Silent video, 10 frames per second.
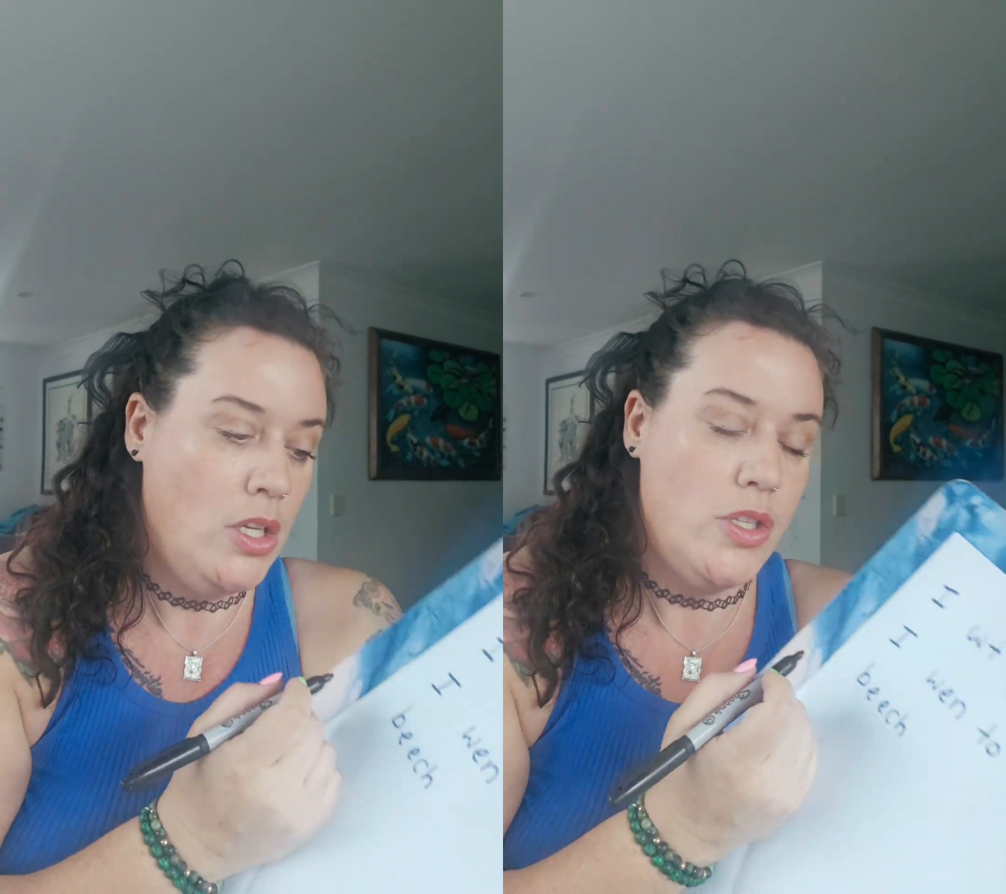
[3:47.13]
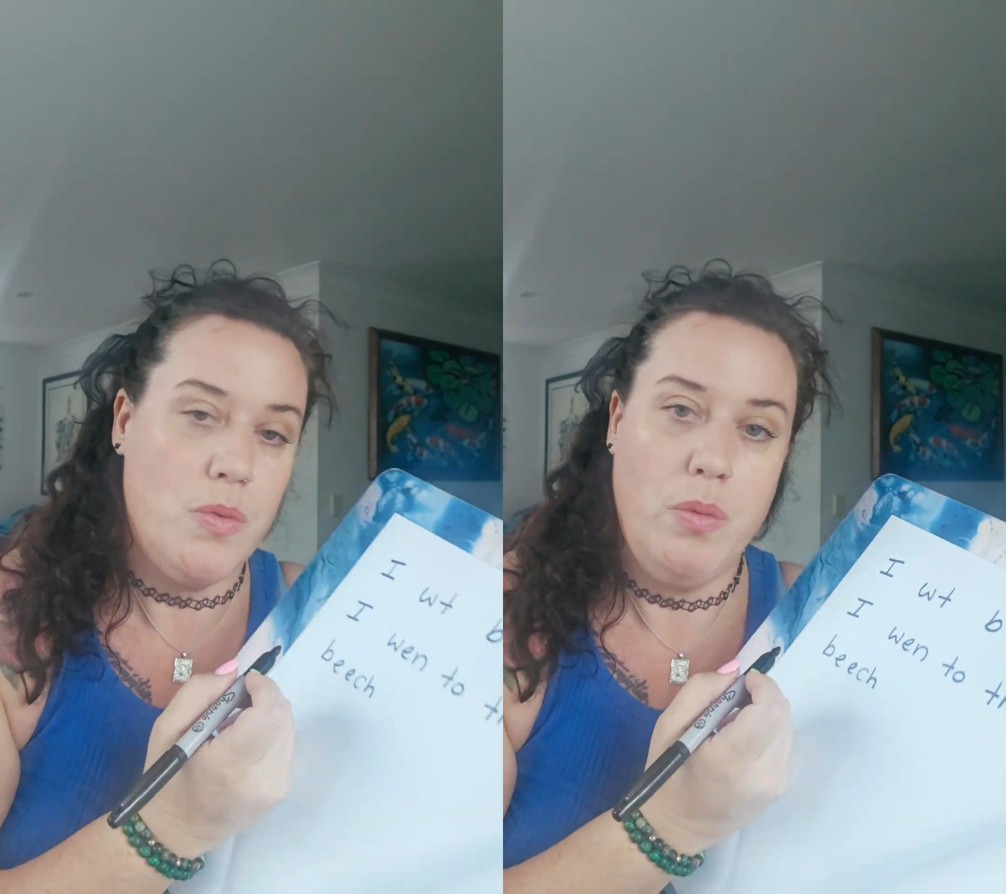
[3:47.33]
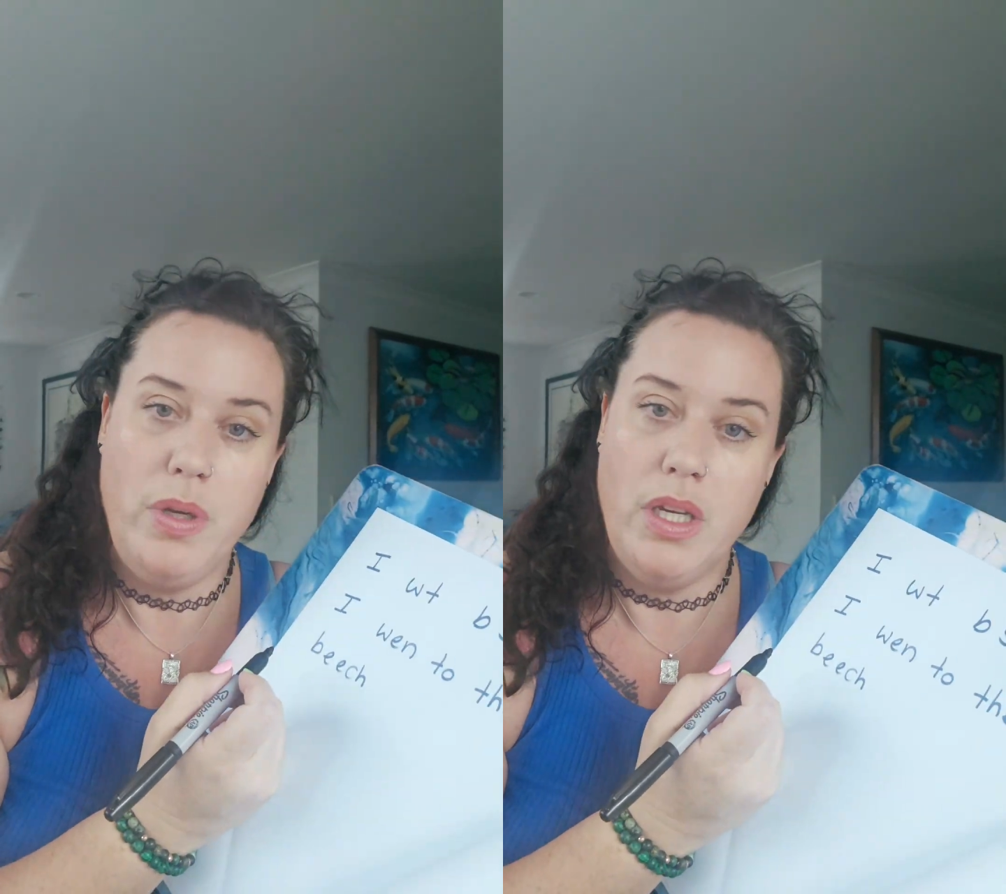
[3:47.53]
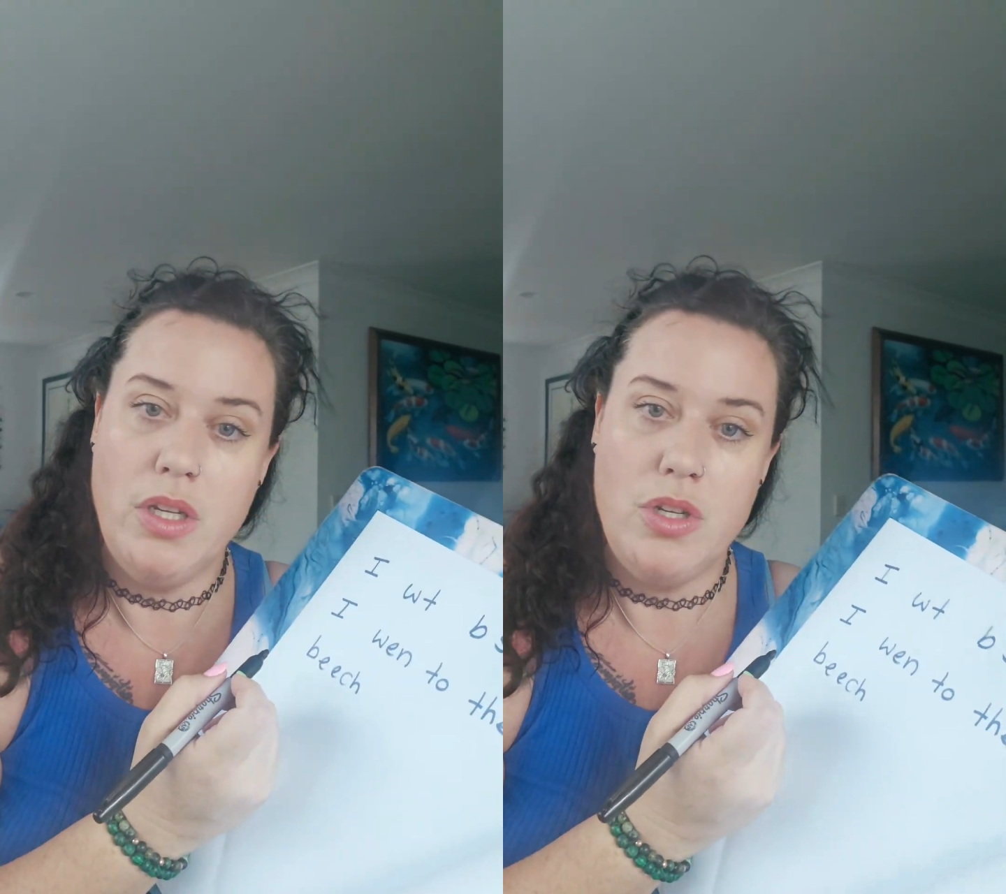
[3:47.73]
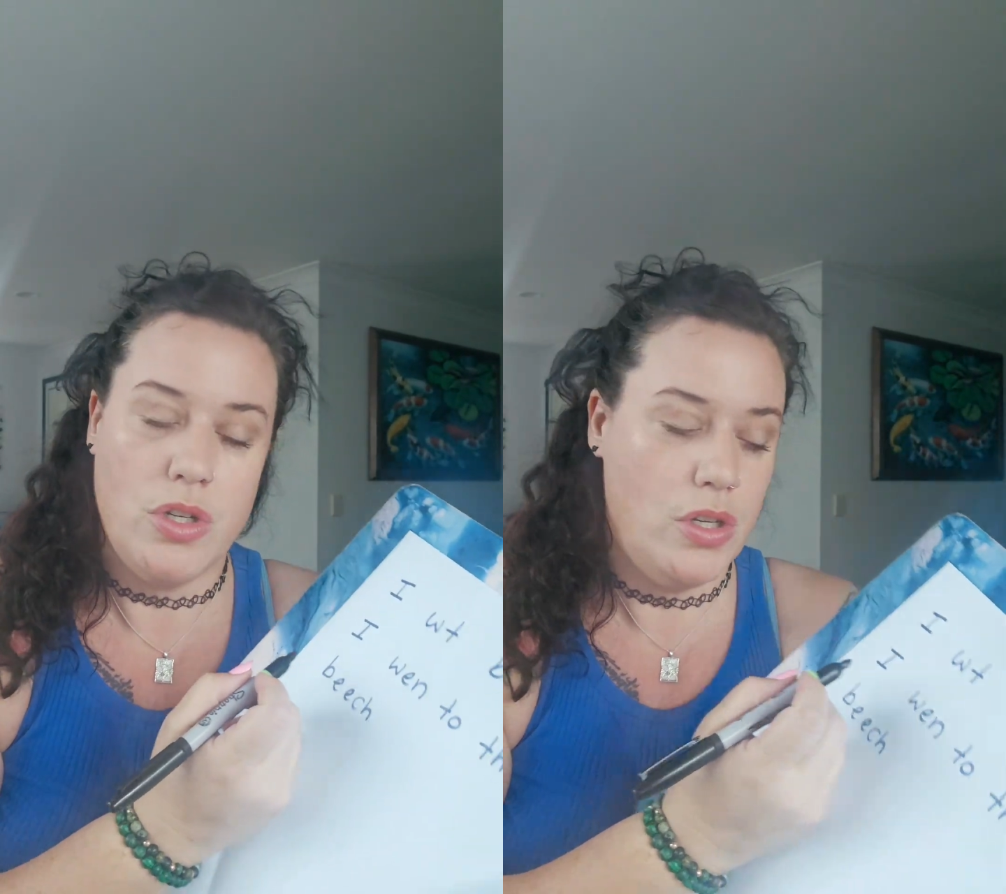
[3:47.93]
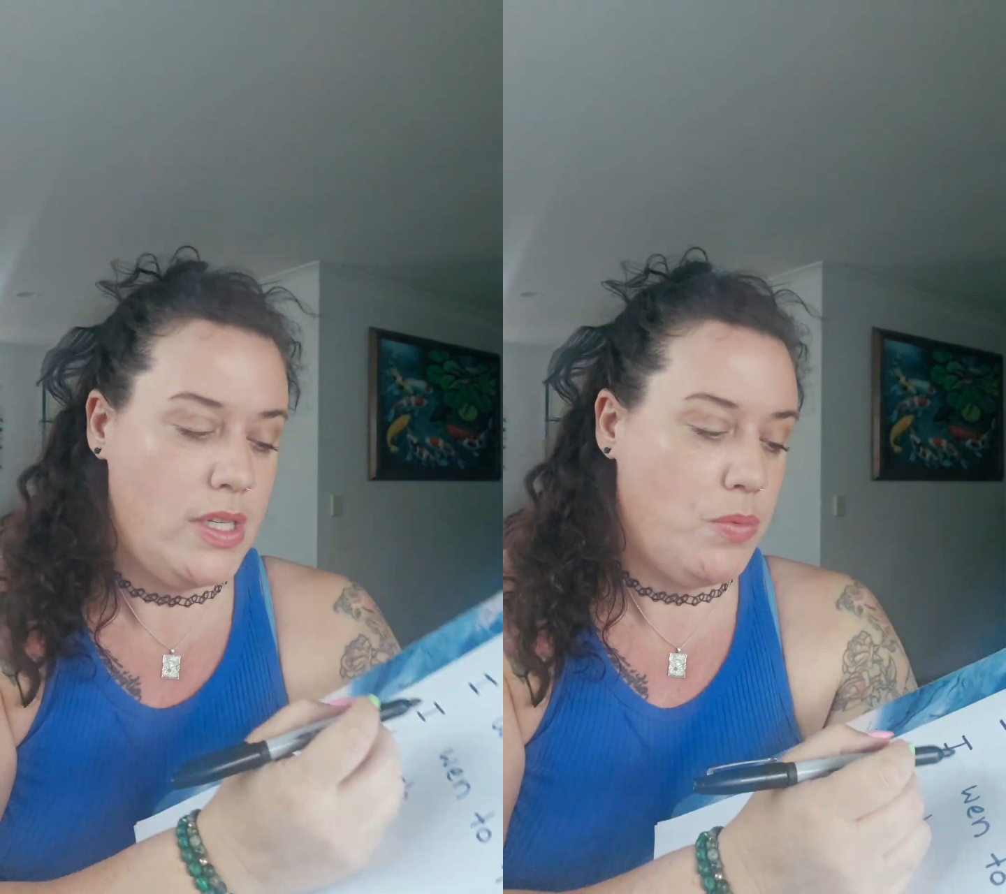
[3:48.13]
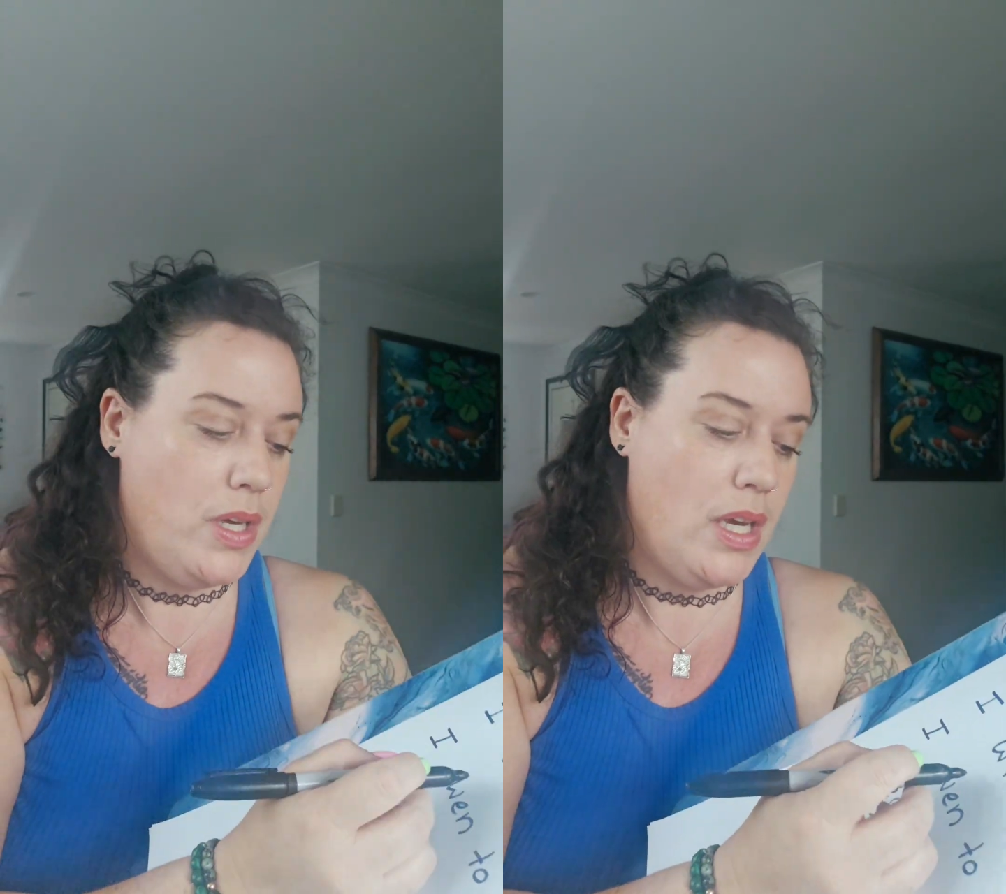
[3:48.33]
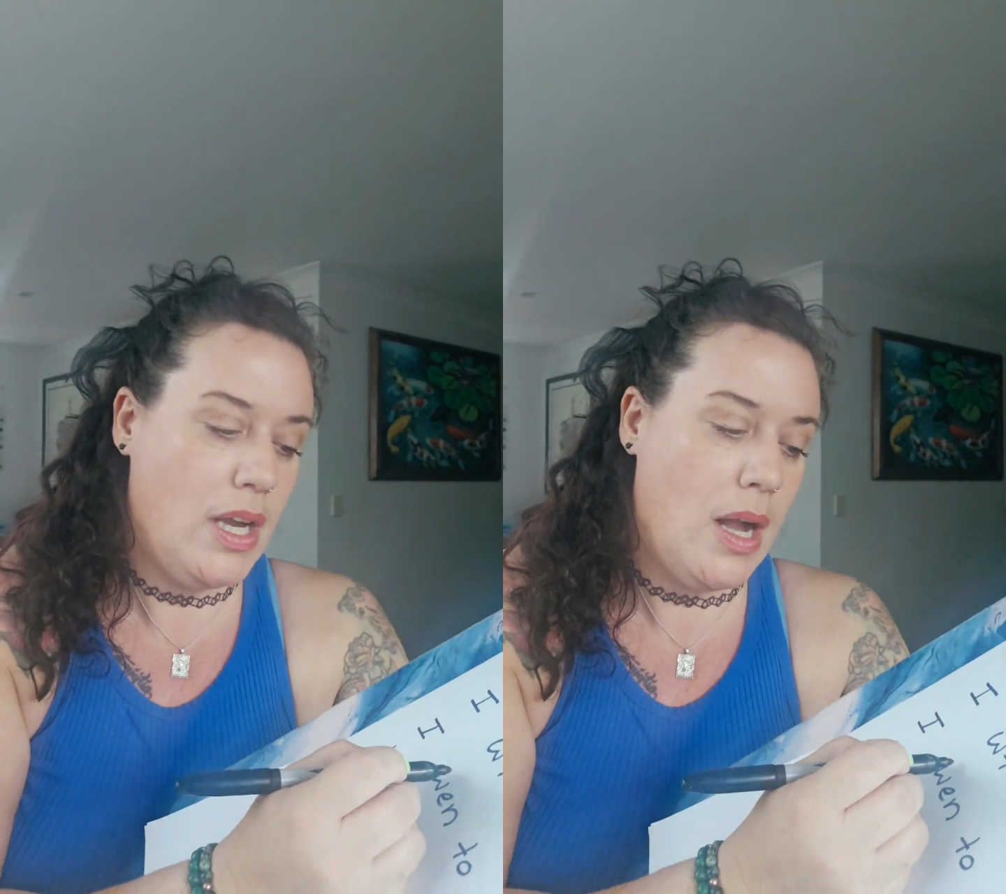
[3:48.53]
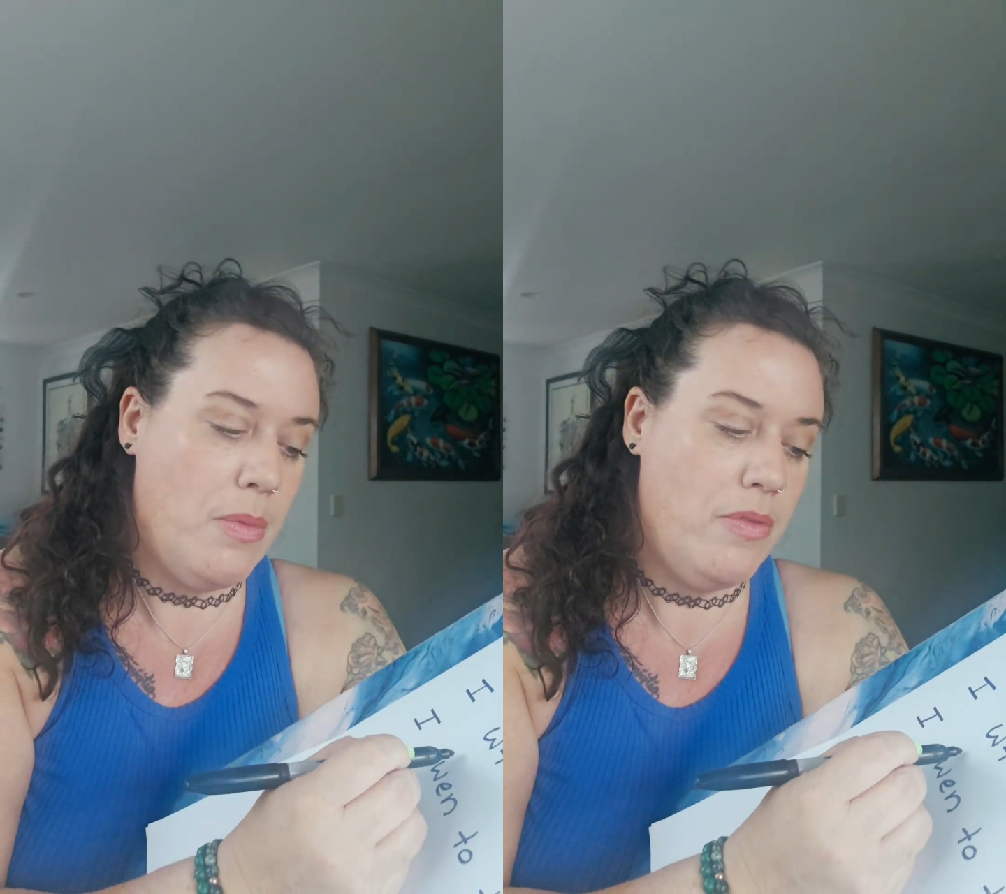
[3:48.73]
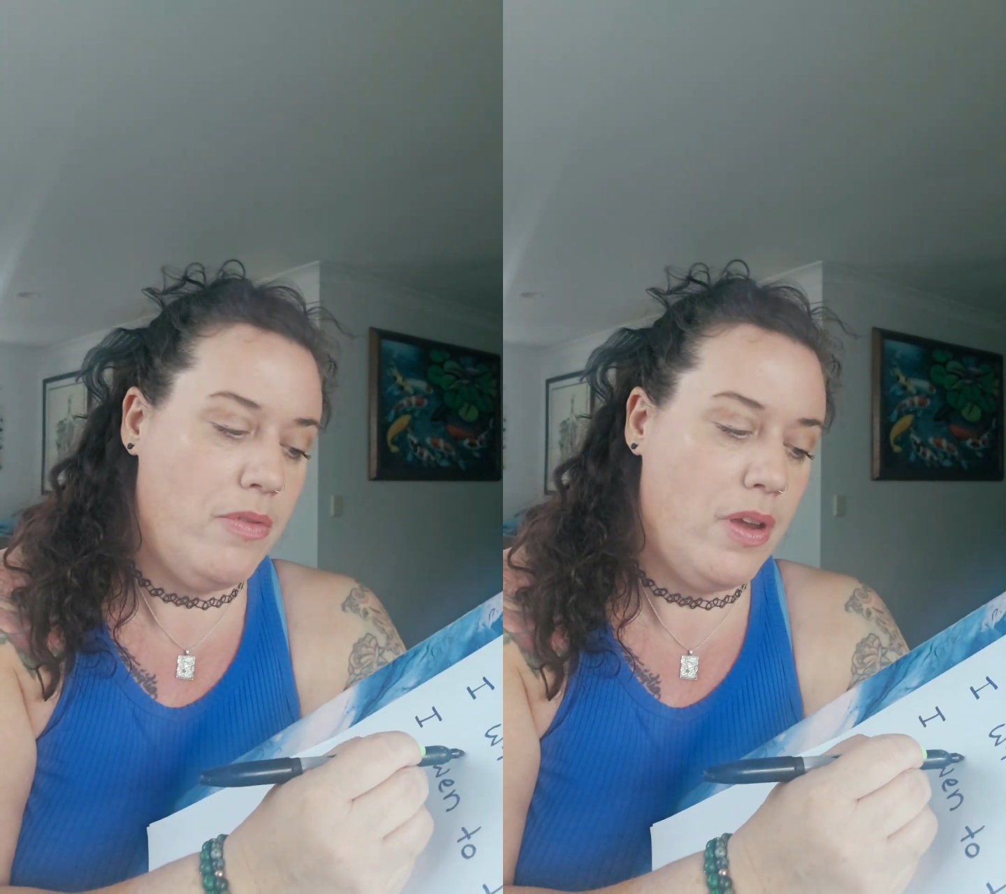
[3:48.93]
So what we can do is we can come
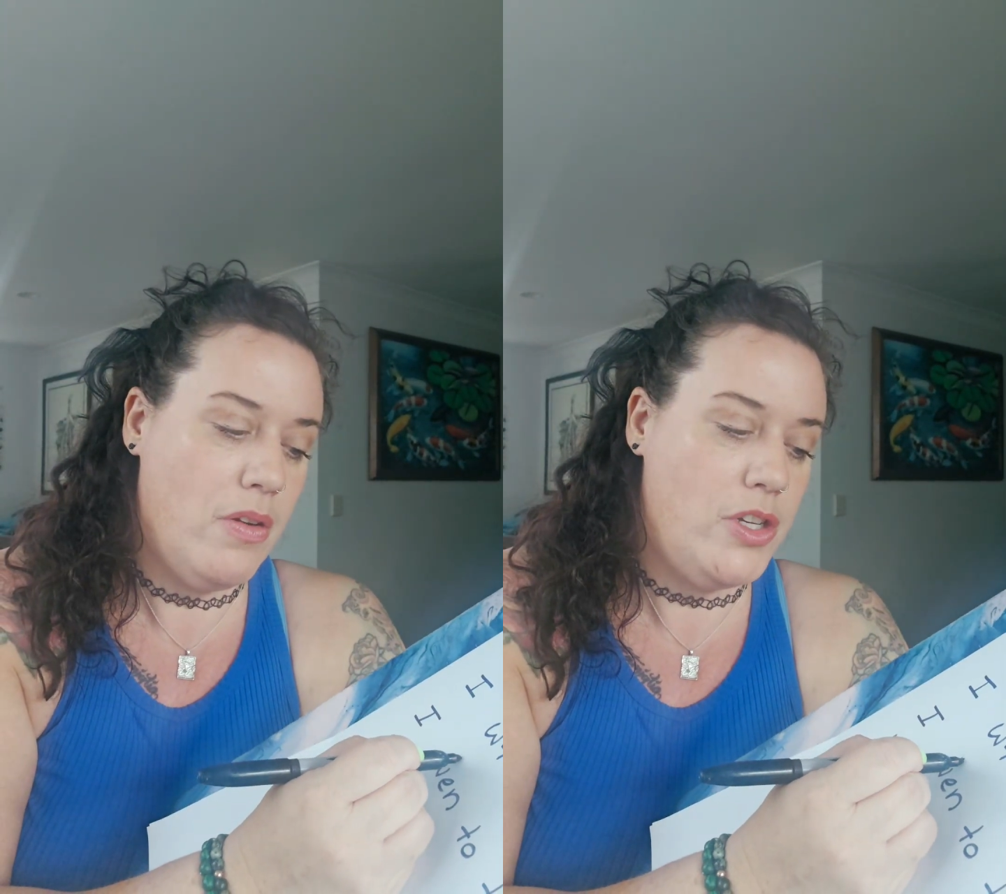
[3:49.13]
and very